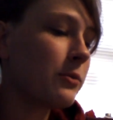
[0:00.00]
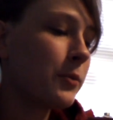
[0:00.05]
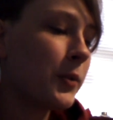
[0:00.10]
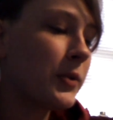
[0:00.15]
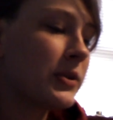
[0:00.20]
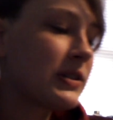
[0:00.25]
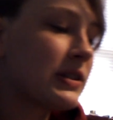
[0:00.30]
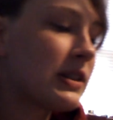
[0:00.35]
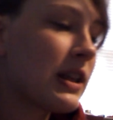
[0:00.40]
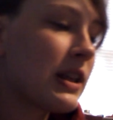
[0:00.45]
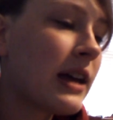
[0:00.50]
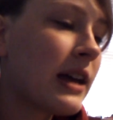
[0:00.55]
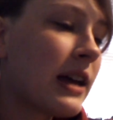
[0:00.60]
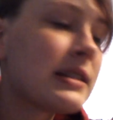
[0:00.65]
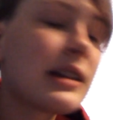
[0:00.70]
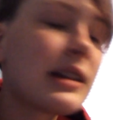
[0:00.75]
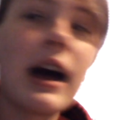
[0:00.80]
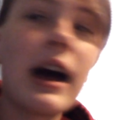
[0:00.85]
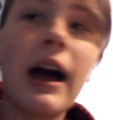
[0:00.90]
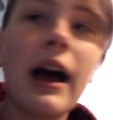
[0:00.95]
out was
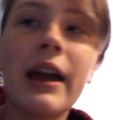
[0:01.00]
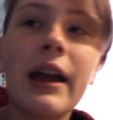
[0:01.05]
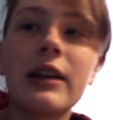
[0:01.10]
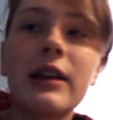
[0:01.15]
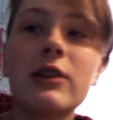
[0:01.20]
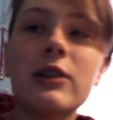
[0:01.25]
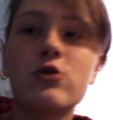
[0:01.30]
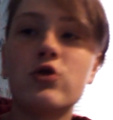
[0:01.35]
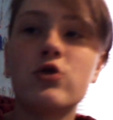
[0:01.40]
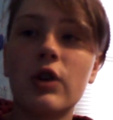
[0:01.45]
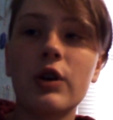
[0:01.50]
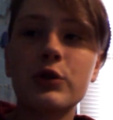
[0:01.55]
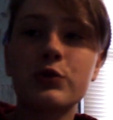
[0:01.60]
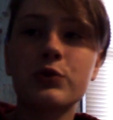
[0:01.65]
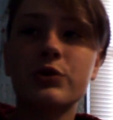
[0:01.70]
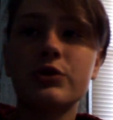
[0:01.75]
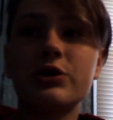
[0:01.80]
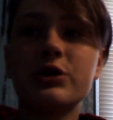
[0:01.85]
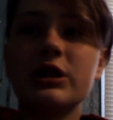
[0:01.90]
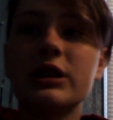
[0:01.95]
that I
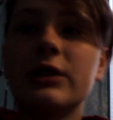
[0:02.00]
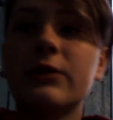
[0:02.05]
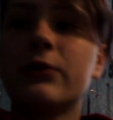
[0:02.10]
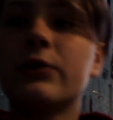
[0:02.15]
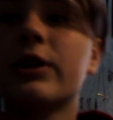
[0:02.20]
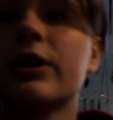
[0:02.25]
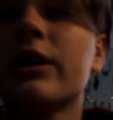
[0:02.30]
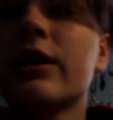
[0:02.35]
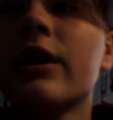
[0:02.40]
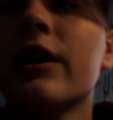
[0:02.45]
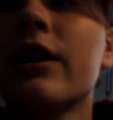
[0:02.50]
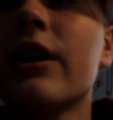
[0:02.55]
just received